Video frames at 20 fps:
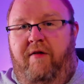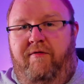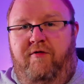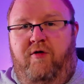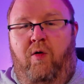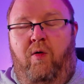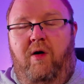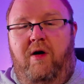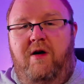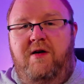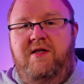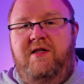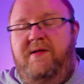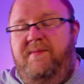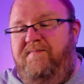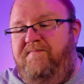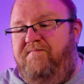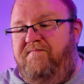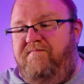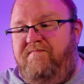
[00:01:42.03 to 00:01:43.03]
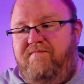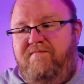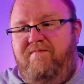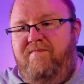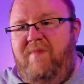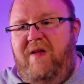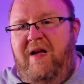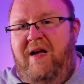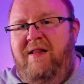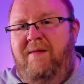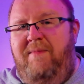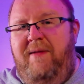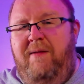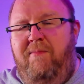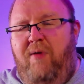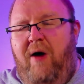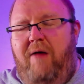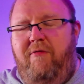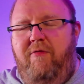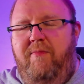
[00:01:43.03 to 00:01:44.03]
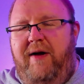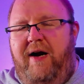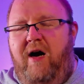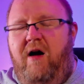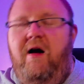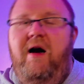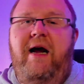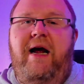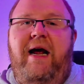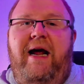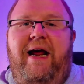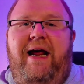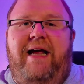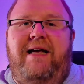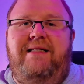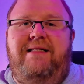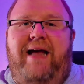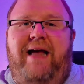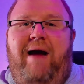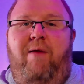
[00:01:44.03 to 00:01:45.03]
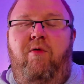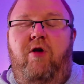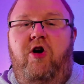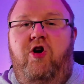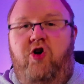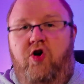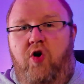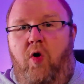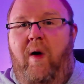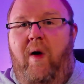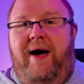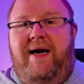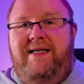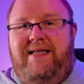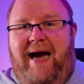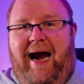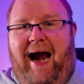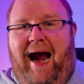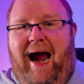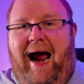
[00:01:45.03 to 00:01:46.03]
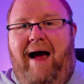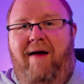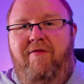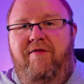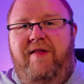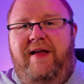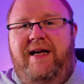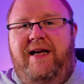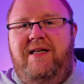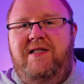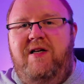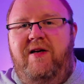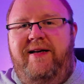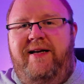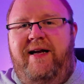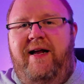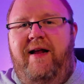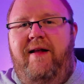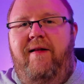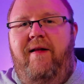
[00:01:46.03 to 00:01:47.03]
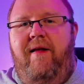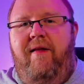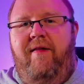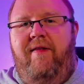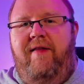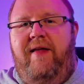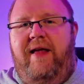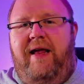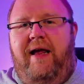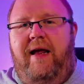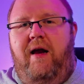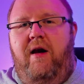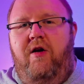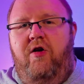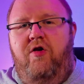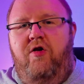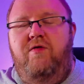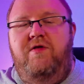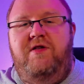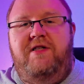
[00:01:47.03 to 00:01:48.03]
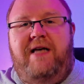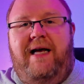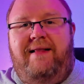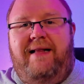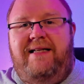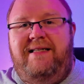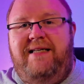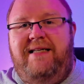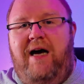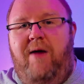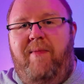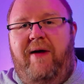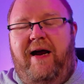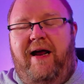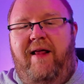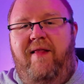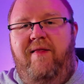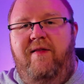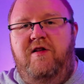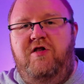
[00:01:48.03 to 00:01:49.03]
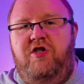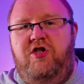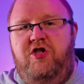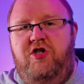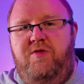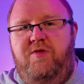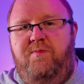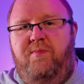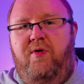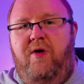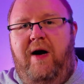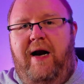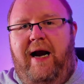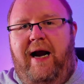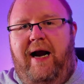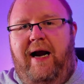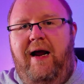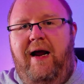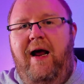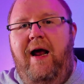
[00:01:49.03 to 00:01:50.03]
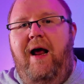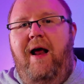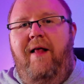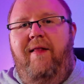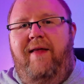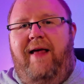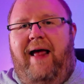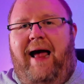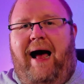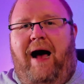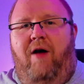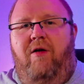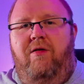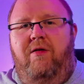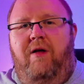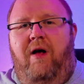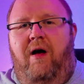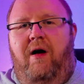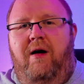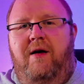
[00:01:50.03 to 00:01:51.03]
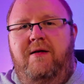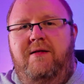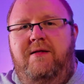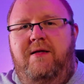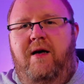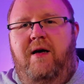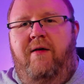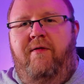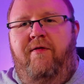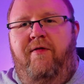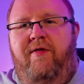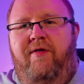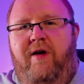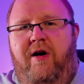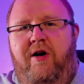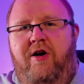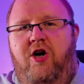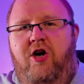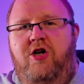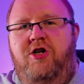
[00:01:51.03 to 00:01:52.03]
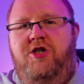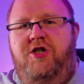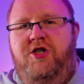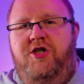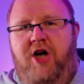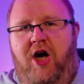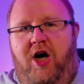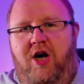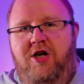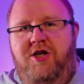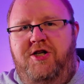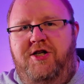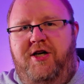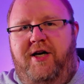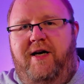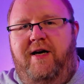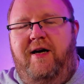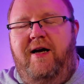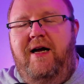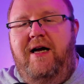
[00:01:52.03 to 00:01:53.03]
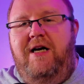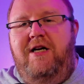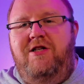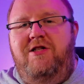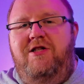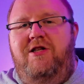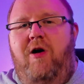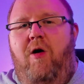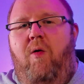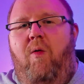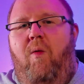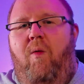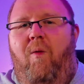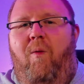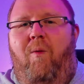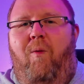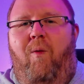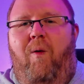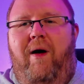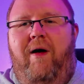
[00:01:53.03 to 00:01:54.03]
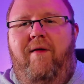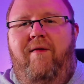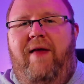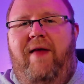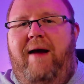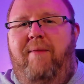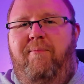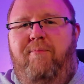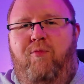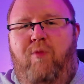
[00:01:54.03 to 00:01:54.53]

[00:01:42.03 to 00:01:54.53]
of course, the big problem here is they were going to have these in the new set that's coming in the spring, the Outlaws of Thunder Junction. So what were